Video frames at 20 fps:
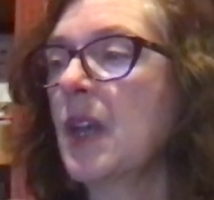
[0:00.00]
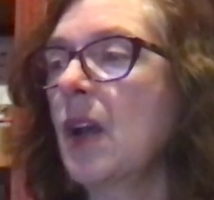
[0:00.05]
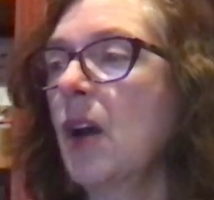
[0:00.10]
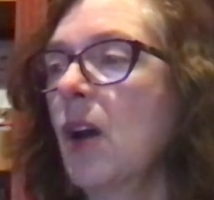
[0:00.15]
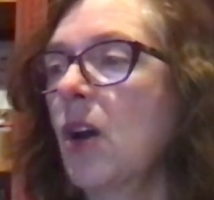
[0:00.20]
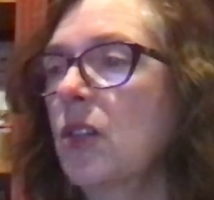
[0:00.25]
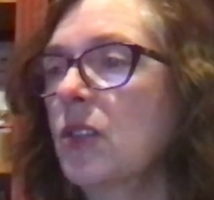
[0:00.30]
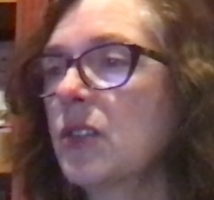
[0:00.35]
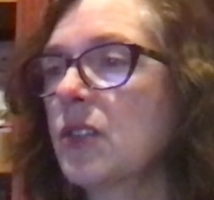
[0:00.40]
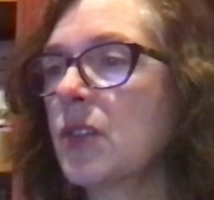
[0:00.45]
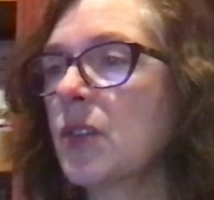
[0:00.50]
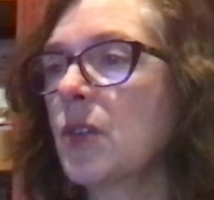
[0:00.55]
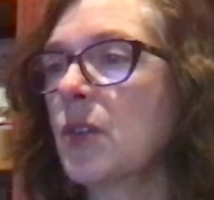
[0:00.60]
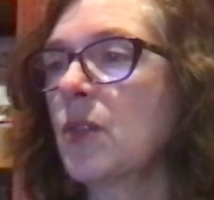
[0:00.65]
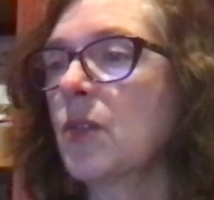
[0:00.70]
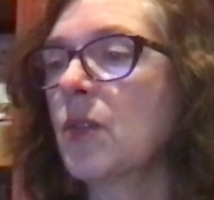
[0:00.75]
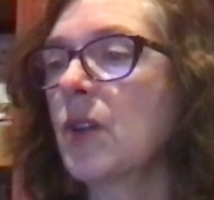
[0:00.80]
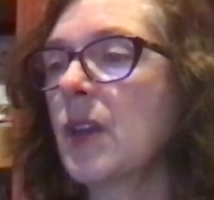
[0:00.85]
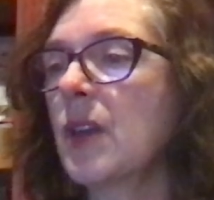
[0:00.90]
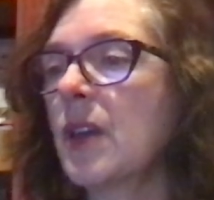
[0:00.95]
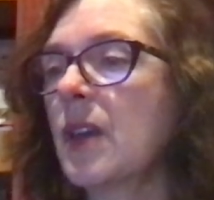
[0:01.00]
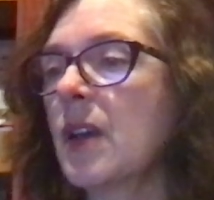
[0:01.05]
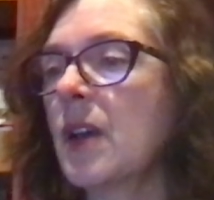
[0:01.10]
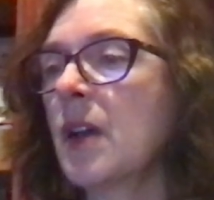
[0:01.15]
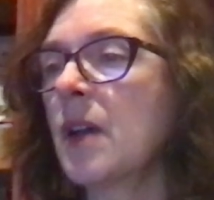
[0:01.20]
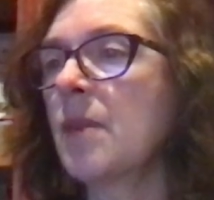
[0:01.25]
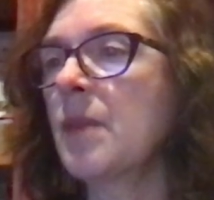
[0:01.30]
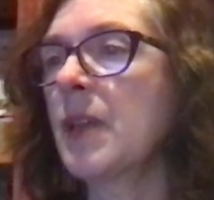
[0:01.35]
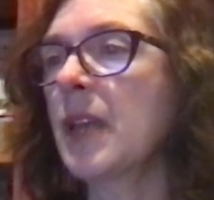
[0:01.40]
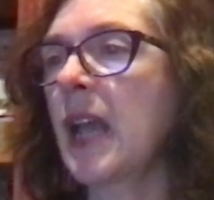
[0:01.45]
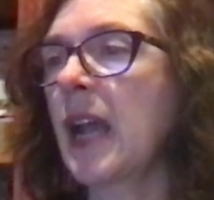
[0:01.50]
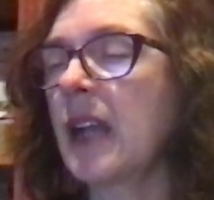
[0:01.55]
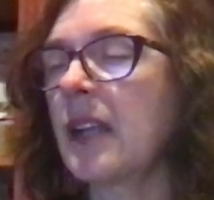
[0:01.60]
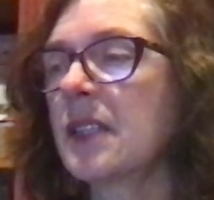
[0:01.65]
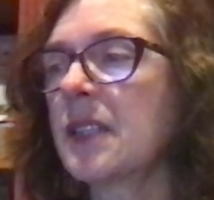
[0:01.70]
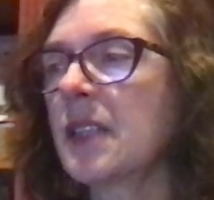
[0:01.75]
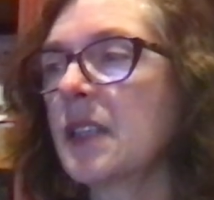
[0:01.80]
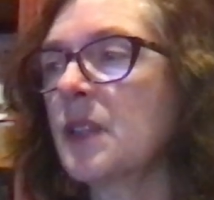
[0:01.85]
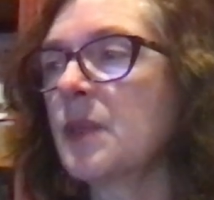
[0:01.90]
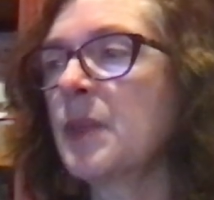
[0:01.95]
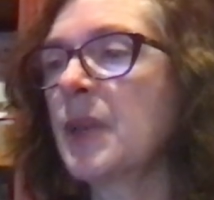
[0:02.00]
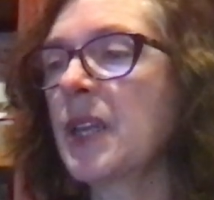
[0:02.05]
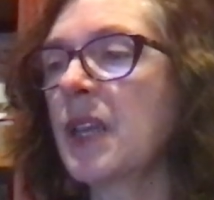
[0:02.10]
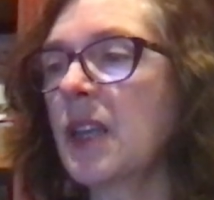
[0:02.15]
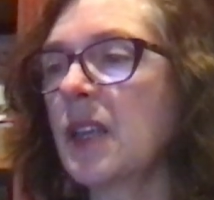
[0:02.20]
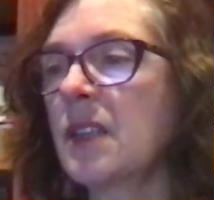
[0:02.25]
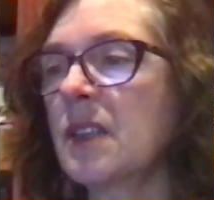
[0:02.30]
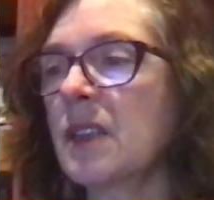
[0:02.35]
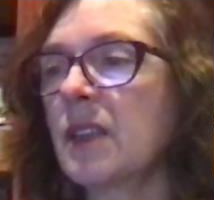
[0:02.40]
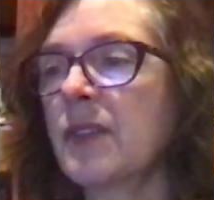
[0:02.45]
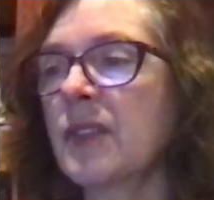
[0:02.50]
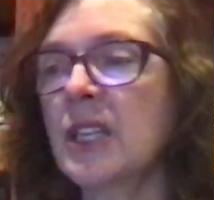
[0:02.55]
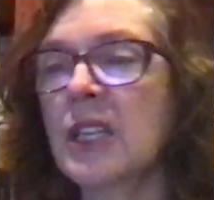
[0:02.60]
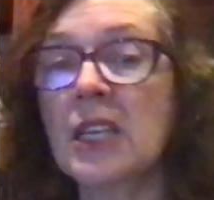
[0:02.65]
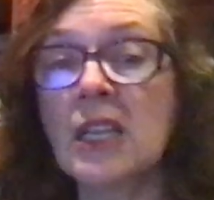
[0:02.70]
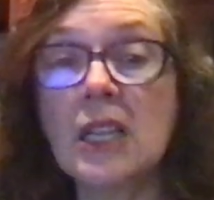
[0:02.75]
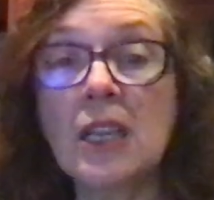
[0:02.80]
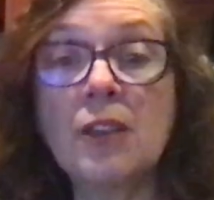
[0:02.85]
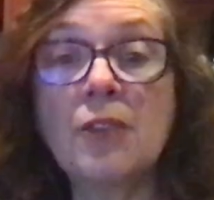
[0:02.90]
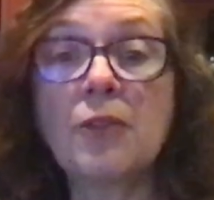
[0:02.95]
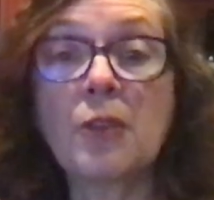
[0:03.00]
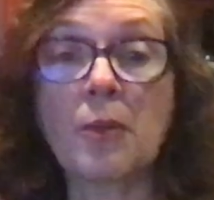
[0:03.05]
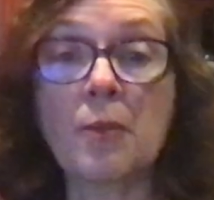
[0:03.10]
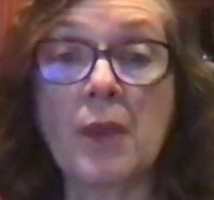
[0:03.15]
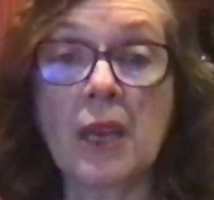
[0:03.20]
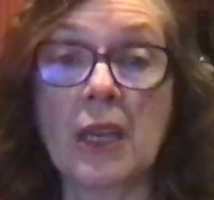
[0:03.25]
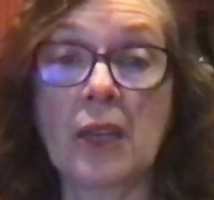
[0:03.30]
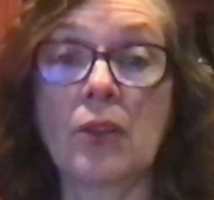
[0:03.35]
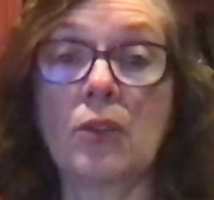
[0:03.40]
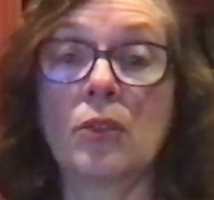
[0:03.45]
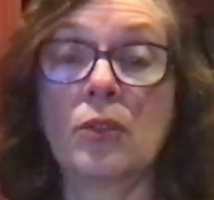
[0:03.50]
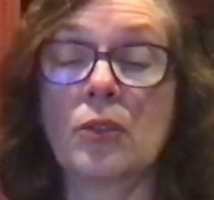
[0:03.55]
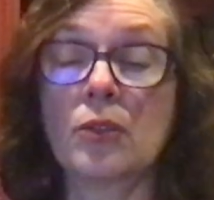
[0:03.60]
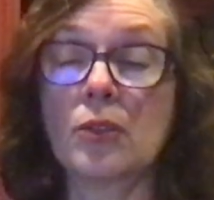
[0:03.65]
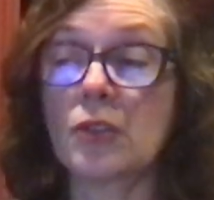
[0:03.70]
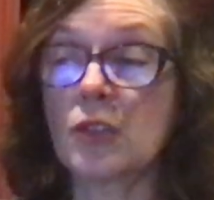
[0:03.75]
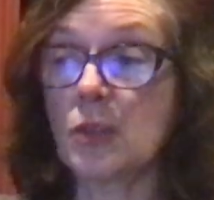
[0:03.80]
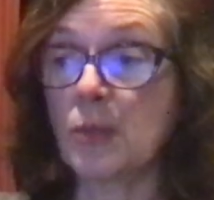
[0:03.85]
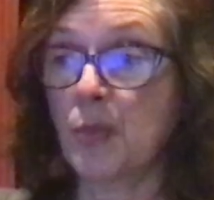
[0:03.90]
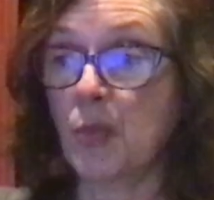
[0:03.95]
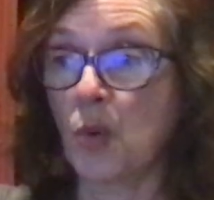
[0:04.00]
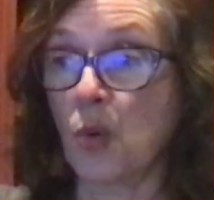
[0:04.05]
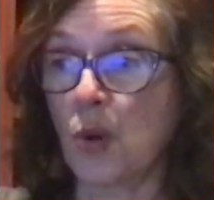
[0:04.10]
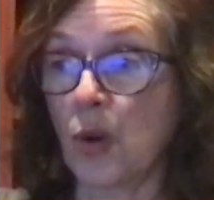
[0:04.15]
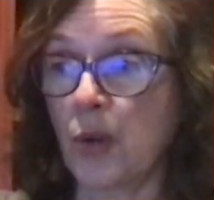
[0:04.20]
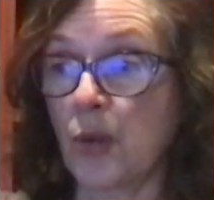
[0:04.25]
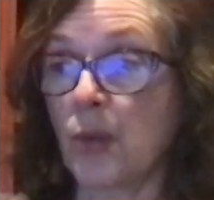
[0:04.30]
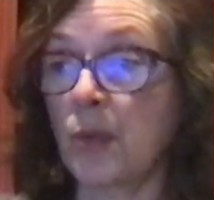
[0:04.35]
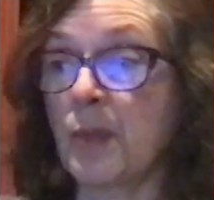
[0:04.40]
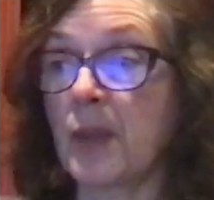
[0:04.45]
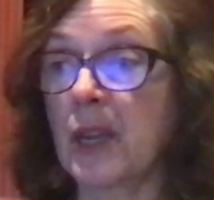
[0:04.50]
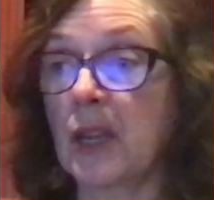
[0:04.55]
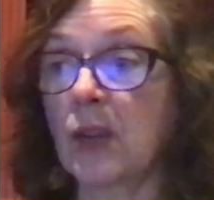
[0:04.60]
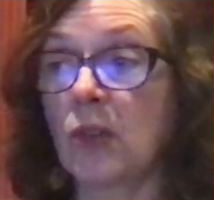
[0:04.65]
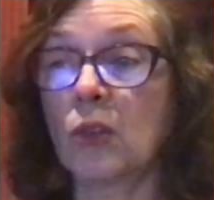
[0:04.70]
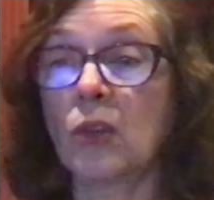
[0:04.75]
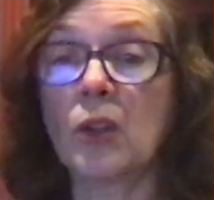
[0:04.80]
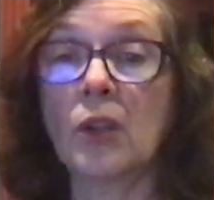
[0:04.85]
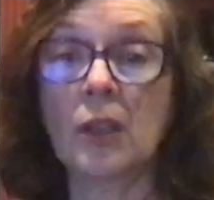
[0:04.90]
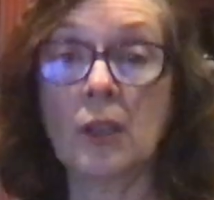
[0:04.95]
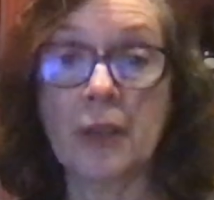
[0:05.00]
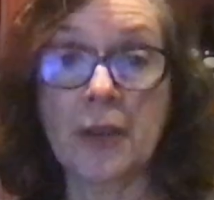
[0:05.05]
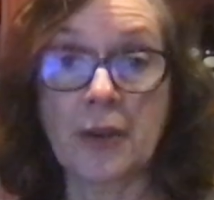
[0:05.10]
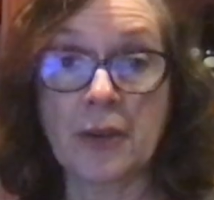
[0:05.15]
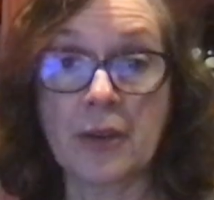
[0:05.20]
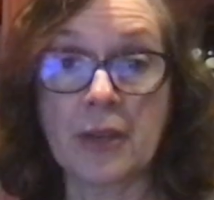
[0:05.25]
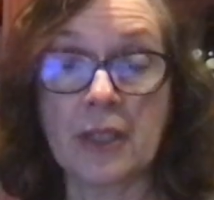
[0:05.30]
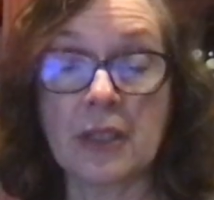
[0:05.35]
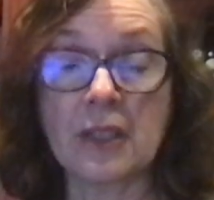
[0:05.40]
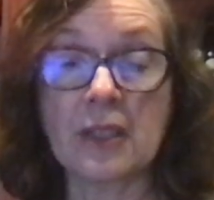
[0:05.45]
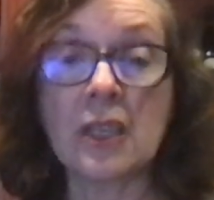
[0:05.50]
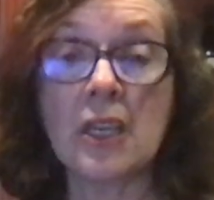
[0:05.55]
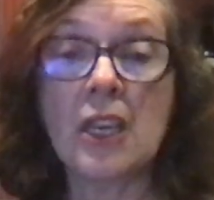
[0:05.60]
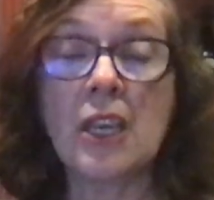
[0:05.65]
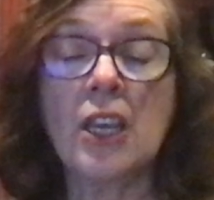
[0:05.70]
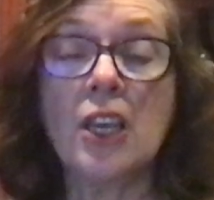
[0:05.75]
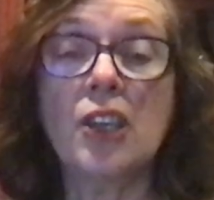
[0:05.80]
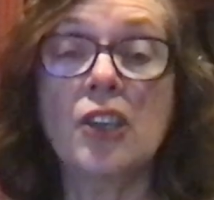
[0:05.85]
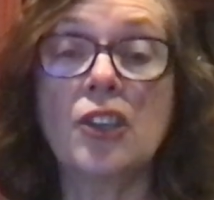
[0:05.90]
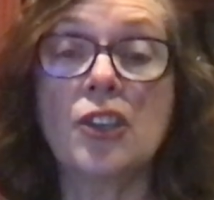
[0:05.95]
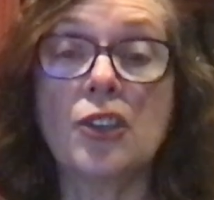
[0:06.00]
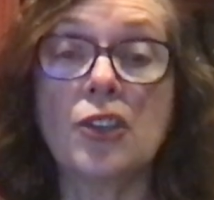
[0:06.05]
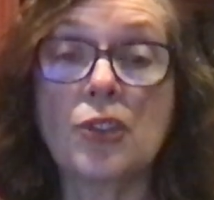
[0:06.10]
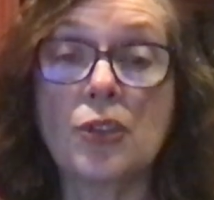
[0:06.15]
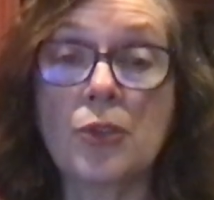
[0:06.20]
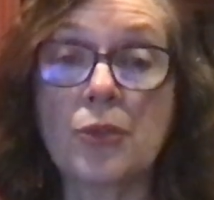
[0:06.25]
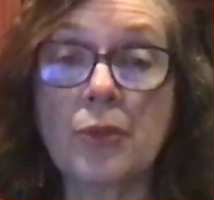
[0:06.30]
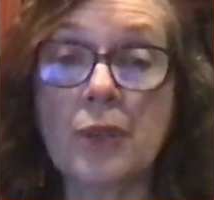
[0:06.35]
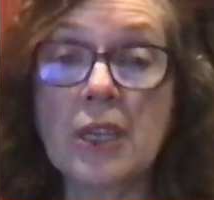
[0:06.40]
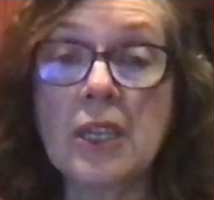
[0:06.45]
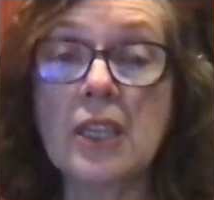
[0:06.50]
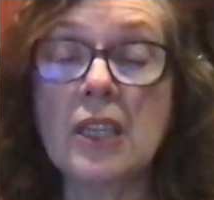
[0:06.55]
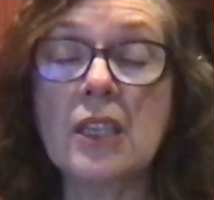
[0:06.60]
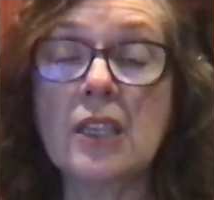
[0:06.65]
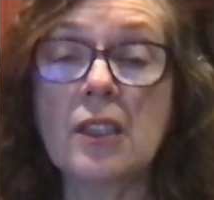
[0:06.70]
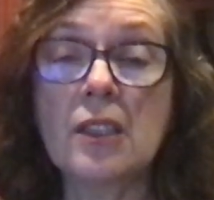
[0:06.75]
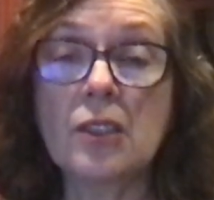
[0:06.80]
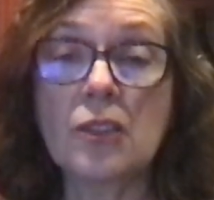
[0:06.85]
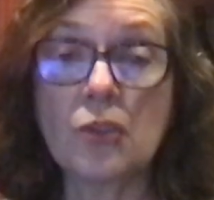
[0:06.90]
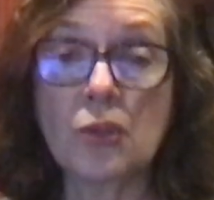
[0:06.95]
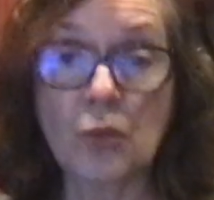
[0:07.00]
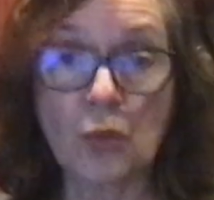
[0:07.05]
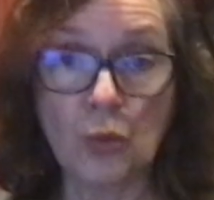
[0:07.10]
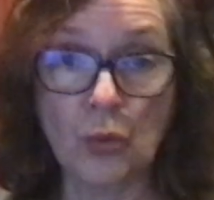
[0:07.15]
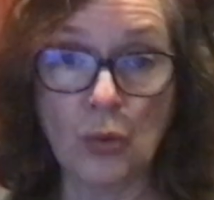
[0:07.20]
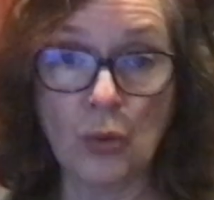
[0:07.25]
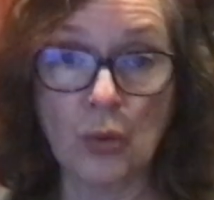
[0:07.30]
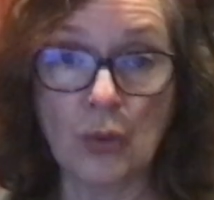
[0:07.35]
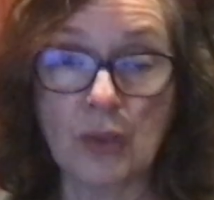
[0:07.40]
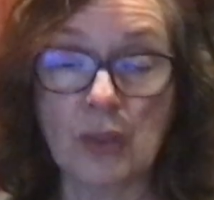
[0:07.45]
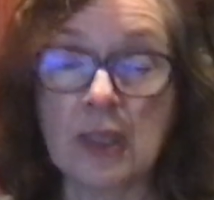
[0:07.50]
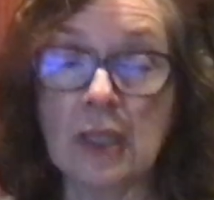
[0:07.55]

also um, access because of the need for medical support or medical clearance to treat in the schools.